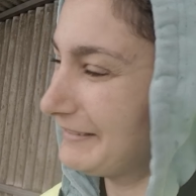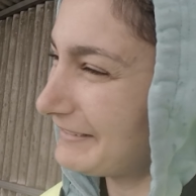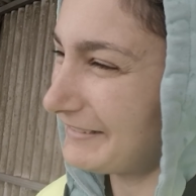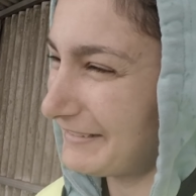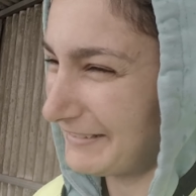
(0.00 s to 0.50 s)

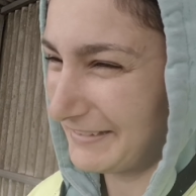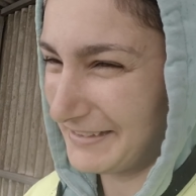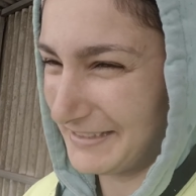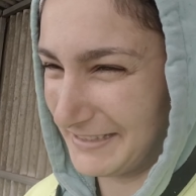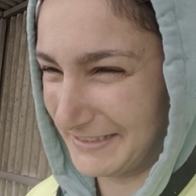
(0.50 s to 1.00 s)

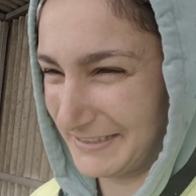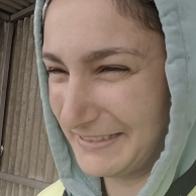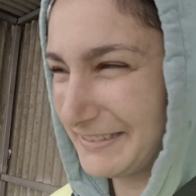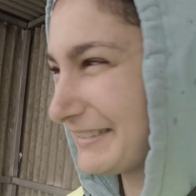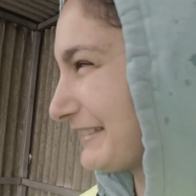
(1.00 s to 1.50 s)
It's
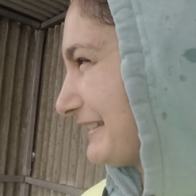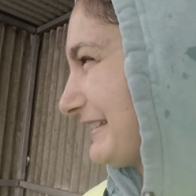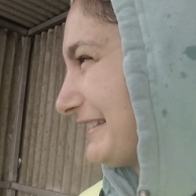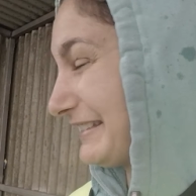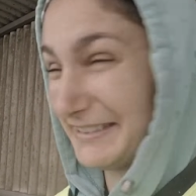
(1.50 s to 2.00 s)

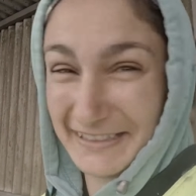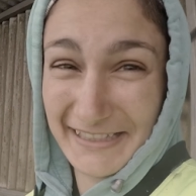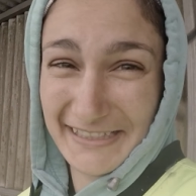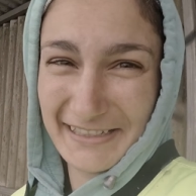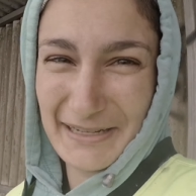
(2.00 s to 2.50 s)
just, it's
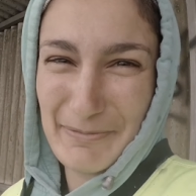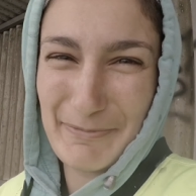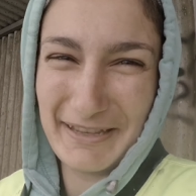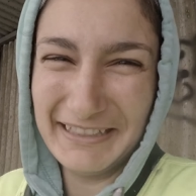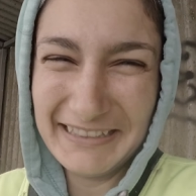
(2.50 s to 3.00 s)
gotta suck it up a
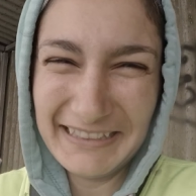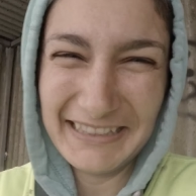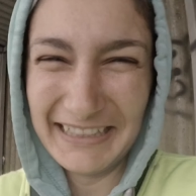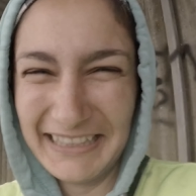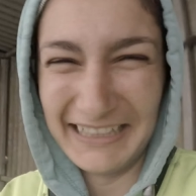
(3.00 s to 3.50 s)
bit.